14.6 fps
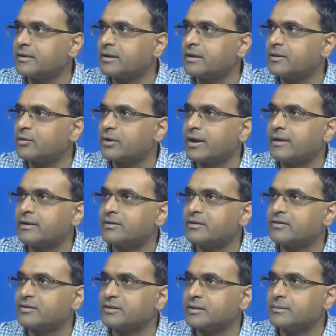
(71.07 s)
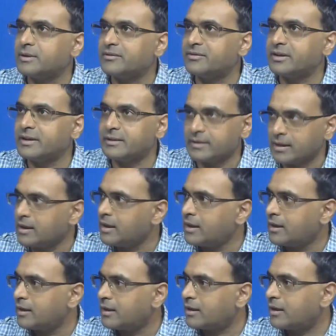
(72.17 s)
I'll just briefly
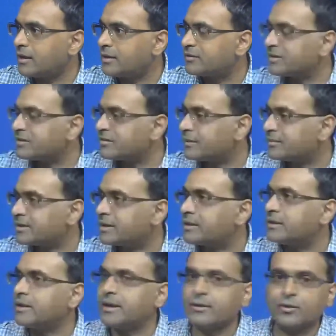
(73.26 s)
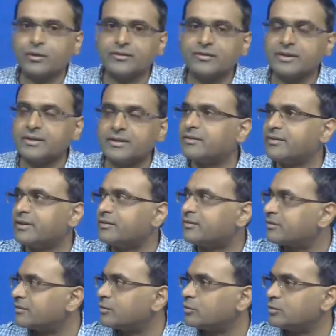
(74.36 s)
say something here, and you can see their
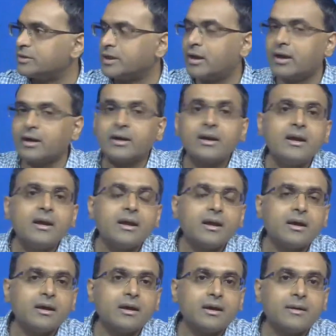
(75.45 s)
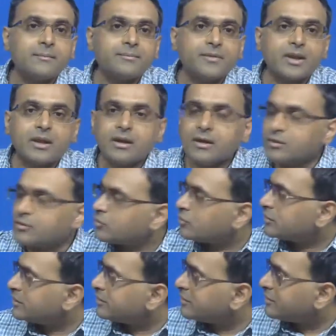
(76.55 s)
faces, who they are. So this